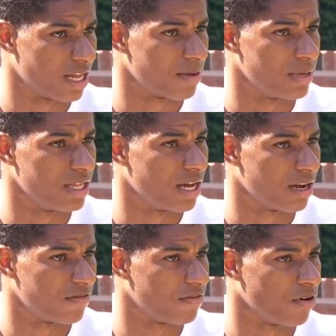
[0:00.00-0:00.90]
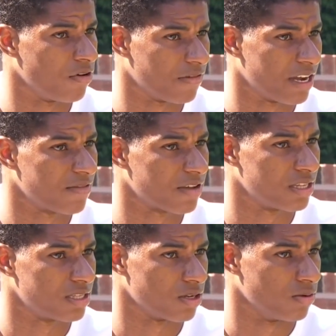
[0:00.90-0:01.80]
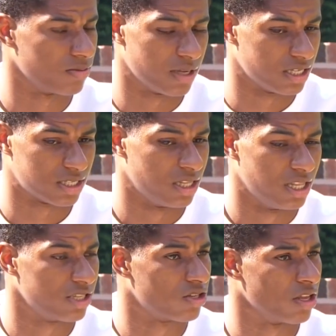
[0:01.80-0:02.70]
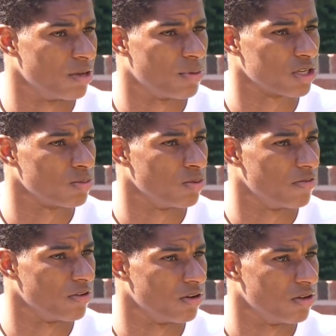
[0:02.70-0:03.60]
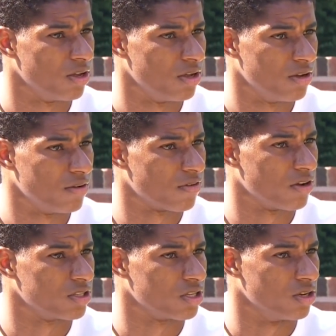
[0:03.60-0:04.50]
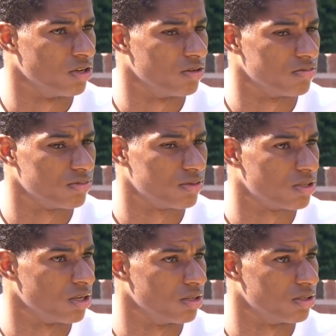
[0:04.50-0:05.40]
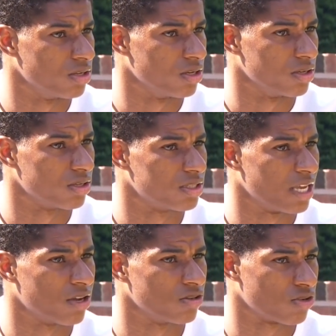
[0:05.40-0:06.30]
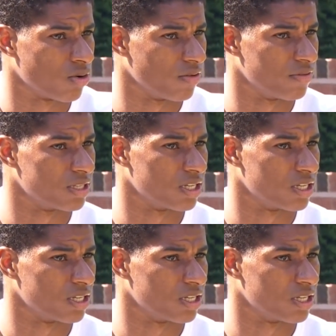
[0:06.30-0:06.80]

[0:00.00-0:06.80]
like me that have 4 or 5 kids, so it's literally impossible for her to take control of